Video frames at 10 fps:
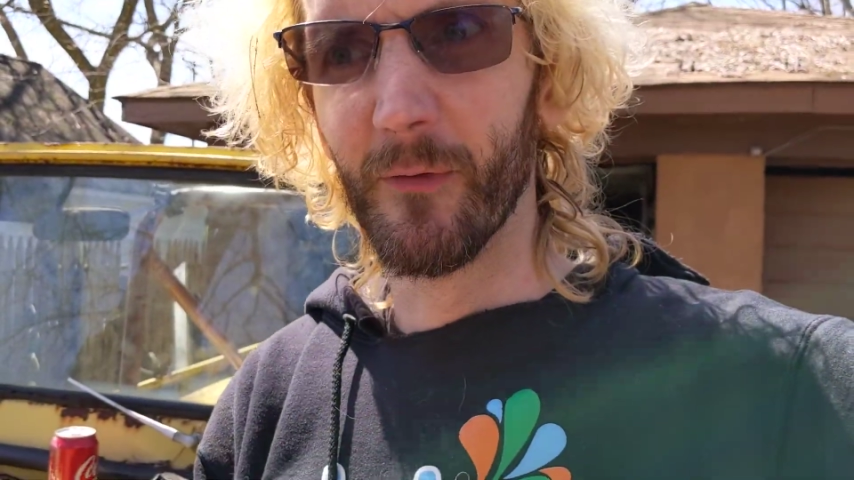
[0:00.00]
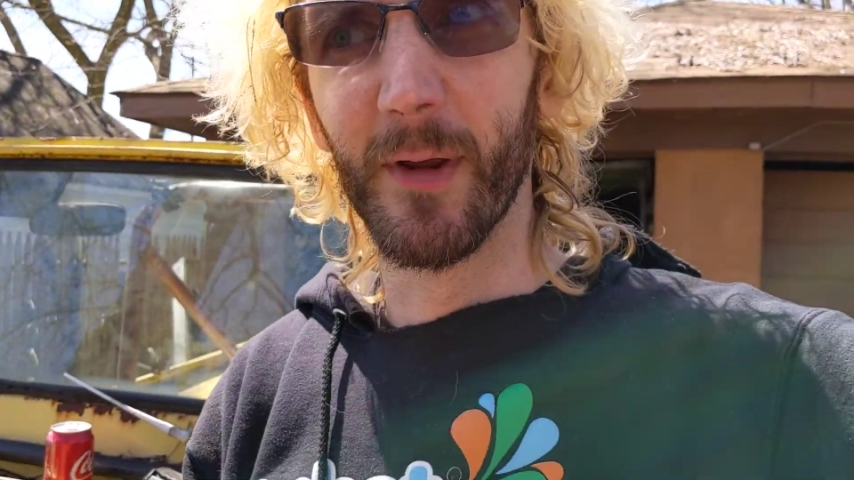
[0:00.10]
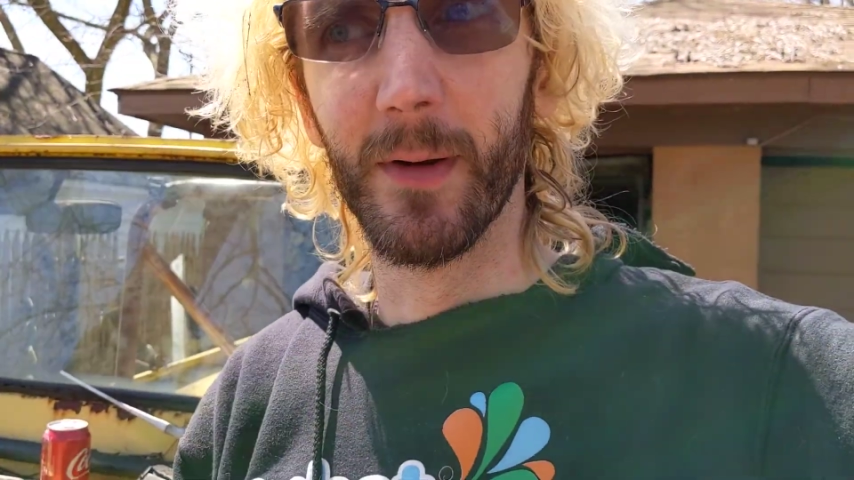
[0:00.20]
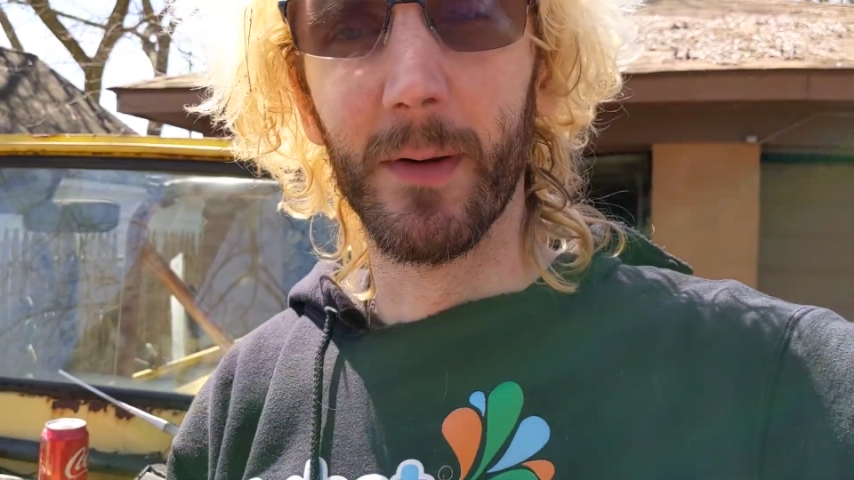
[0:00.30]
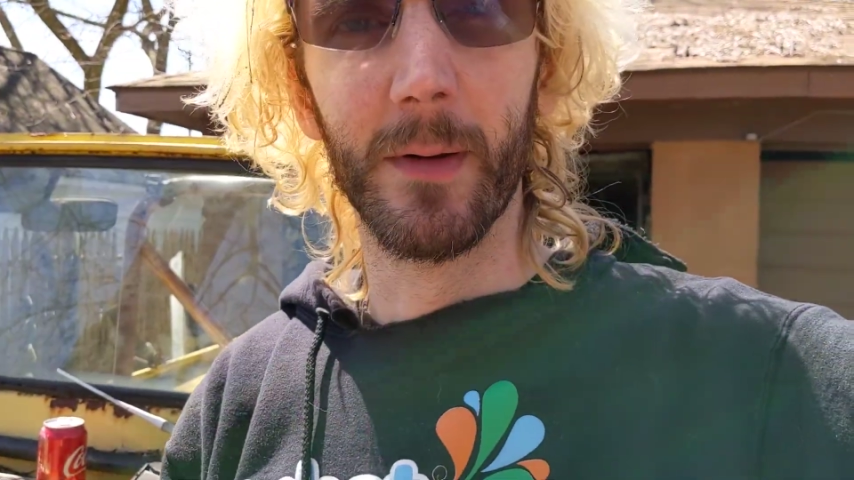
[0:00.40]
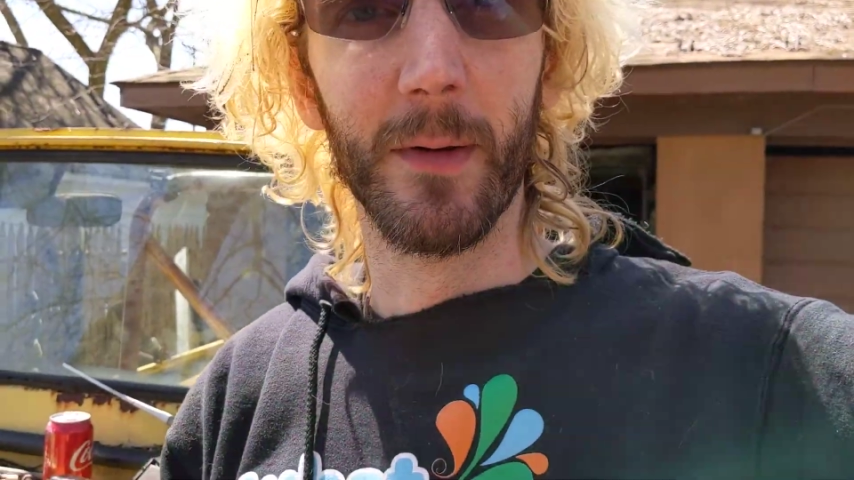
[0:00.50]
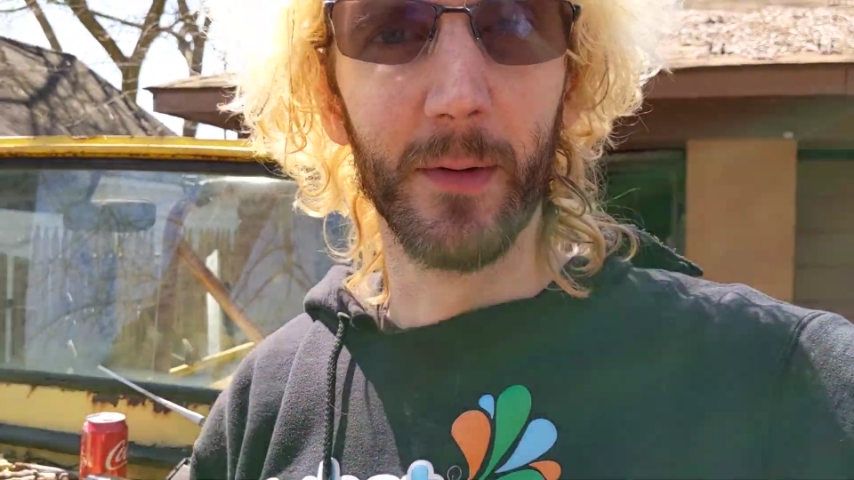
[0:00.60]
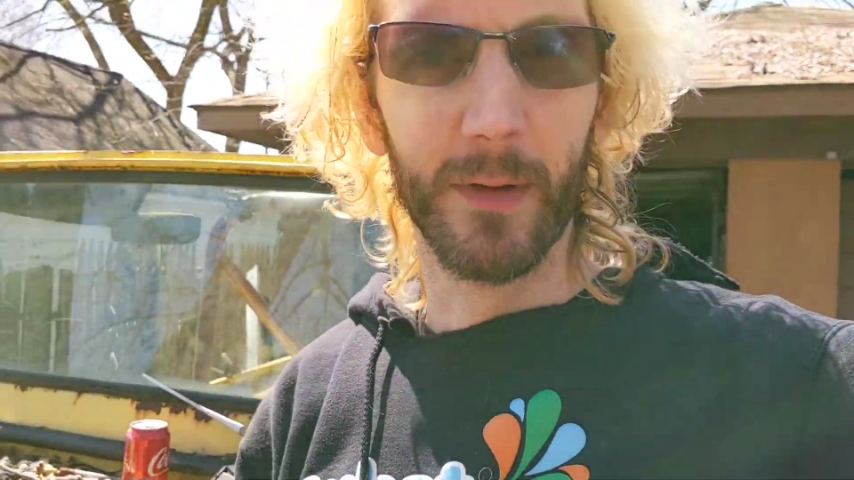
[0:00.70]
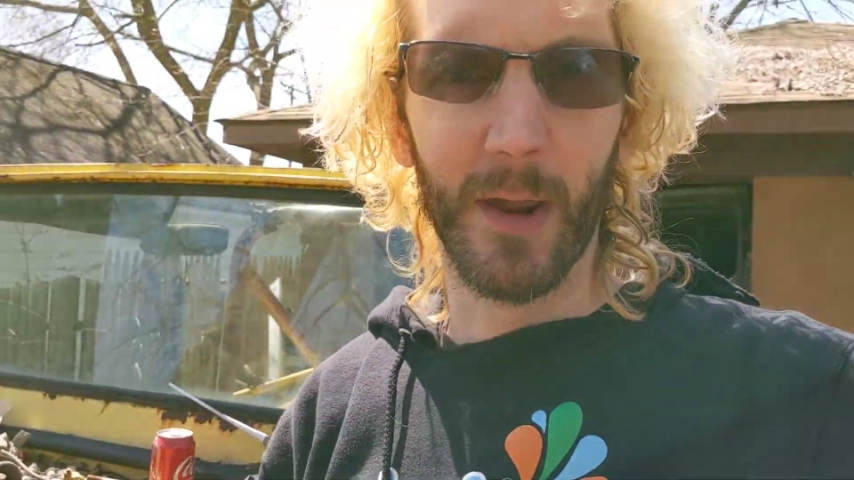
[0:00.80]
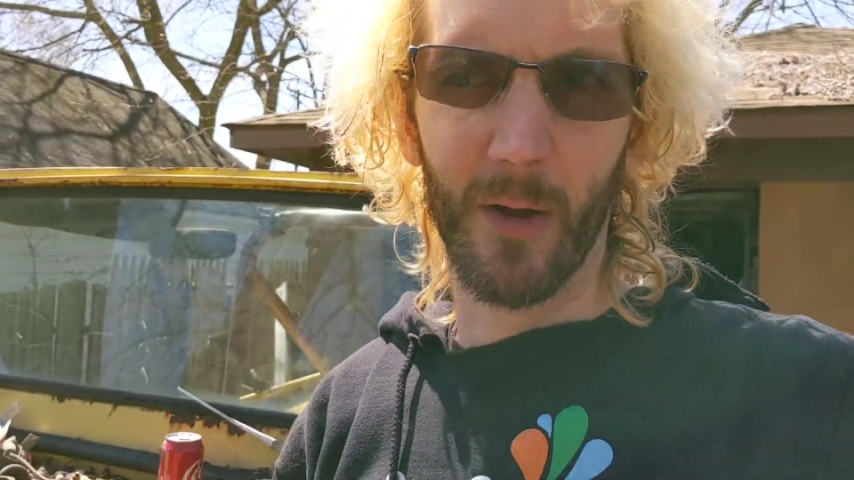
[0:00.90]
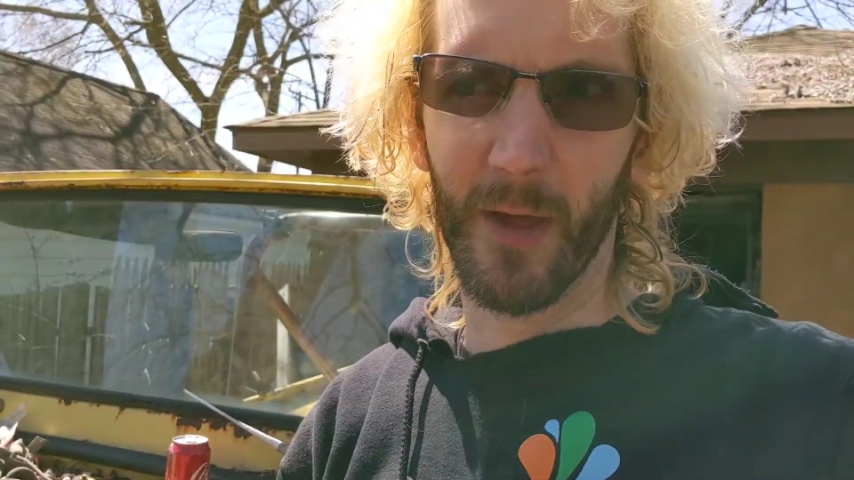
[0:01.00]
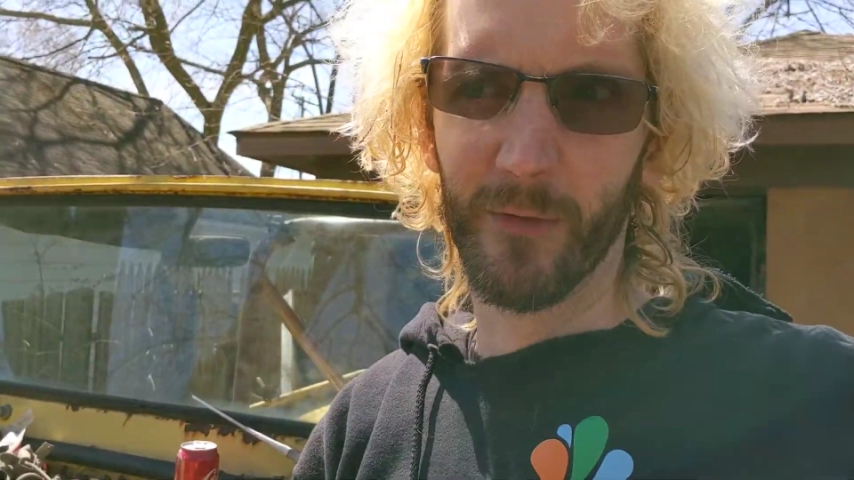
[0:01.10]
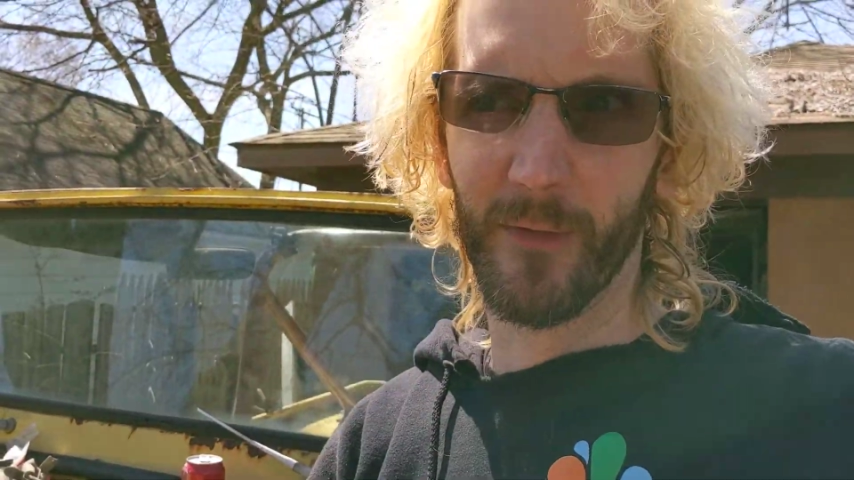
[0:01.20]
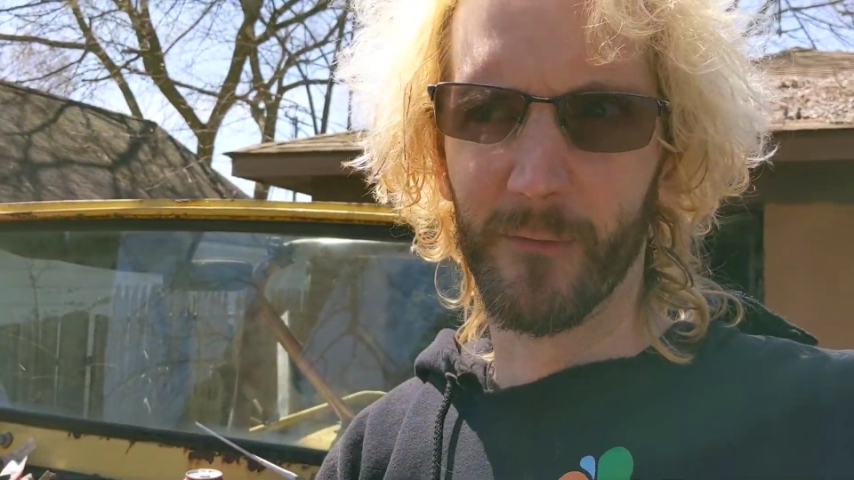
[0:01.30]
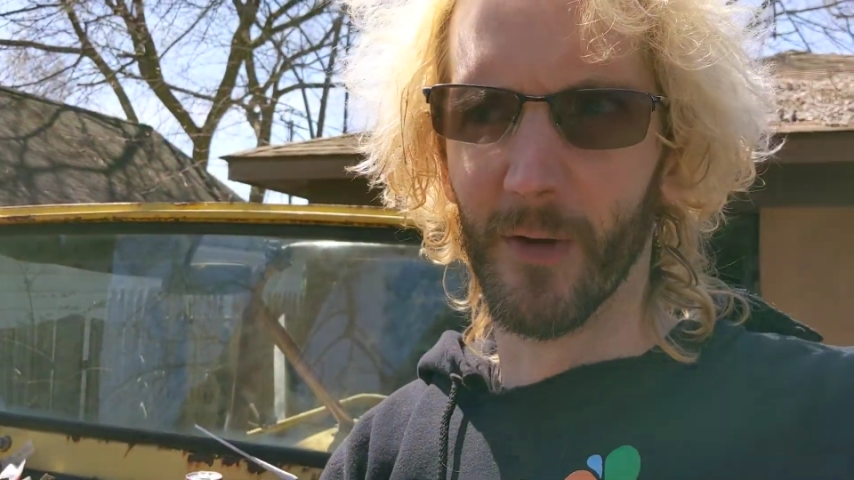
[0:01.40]
and get all that
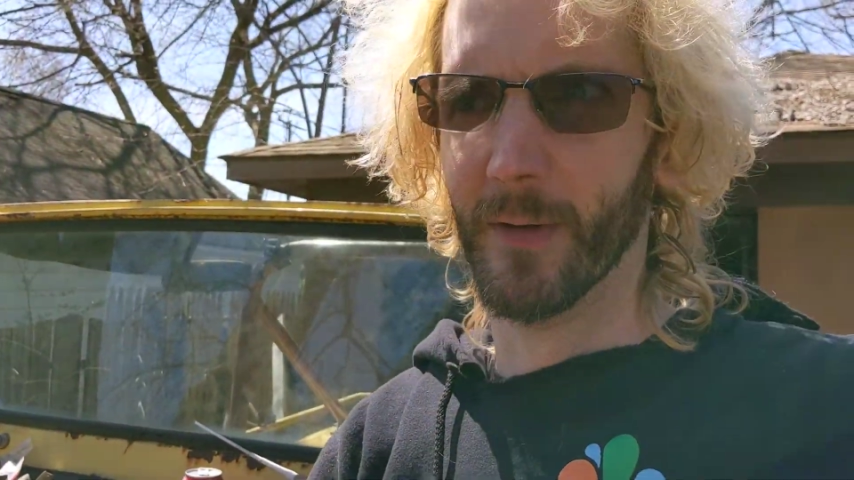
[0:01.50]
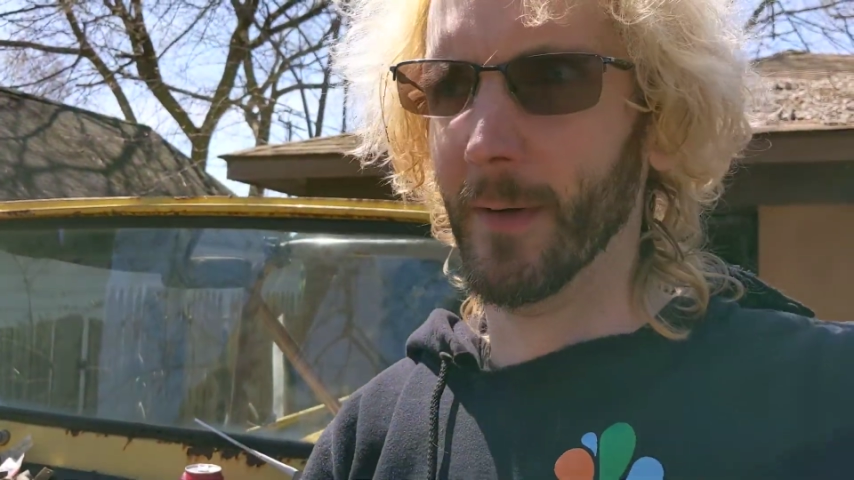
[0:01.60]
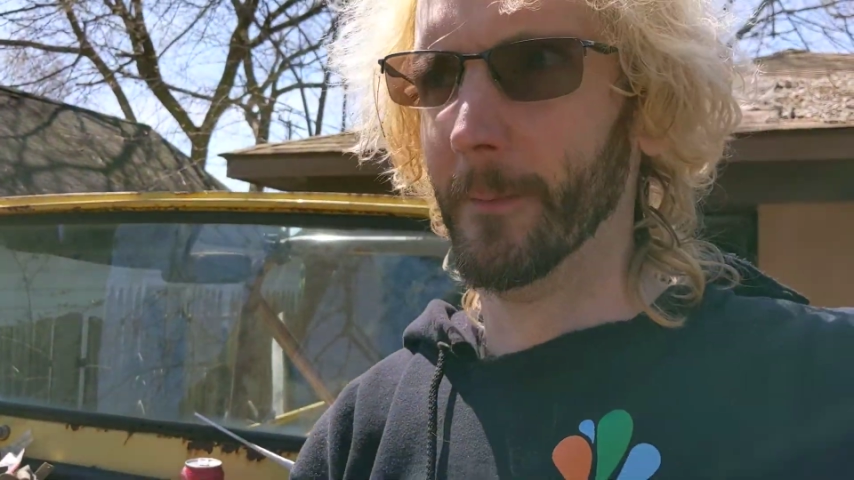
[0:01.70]
stuff done.